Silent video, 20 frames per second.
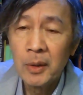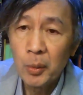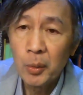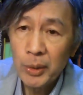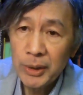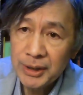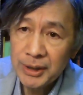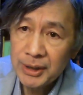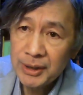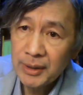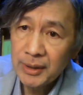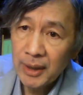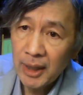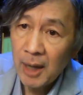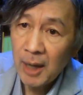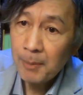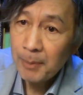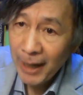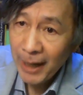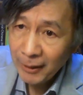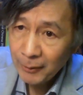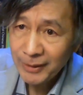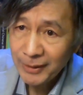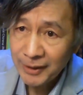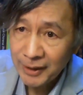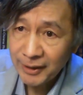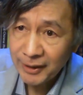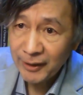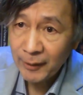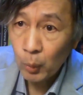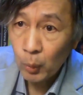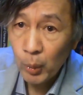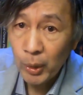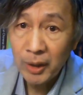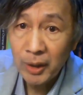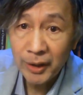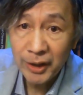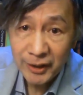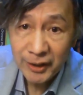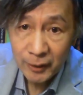which apparently
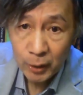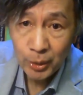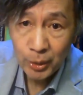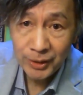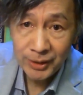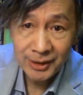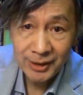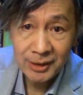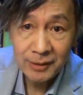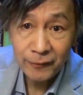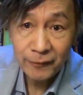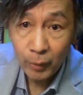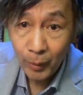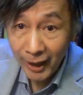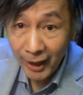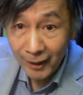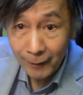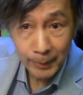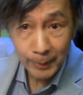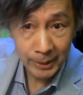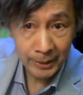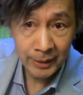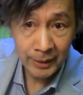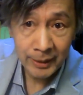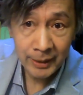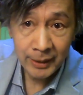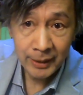will increase forever